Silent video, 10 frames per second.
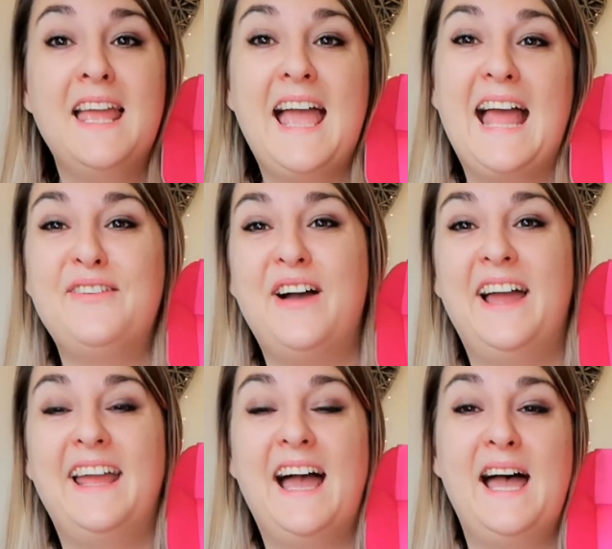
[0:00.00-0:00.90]

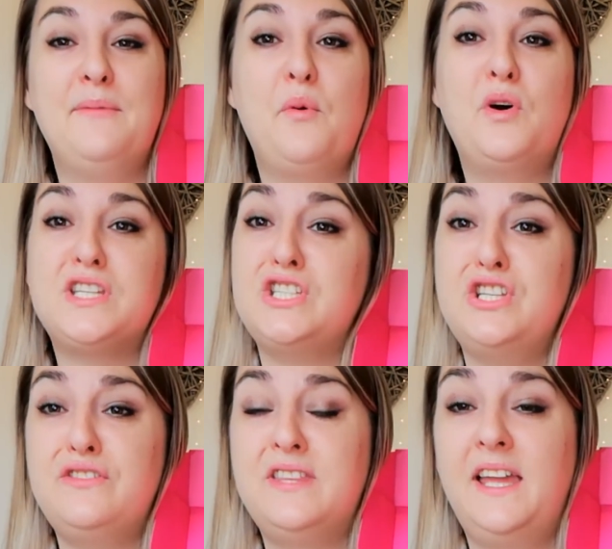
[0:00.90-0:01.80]
Anyway, what did
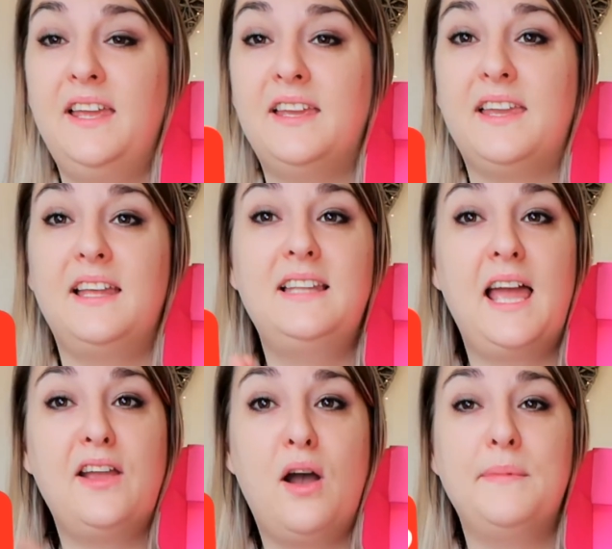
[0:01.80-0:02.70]
you think?
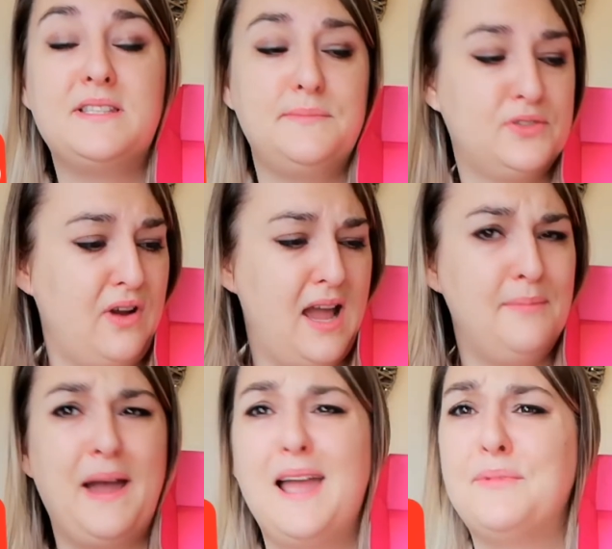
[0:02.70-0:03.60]
Like, comment, subscribe.
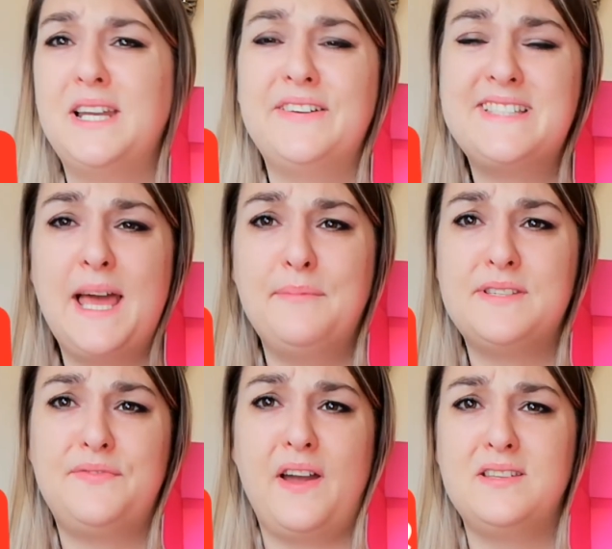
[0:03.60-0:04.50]
I'm going to attempt to
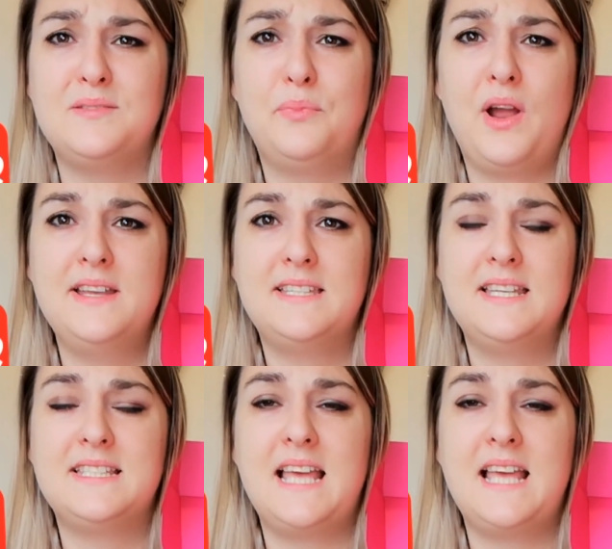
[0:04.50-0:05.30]
find some prices,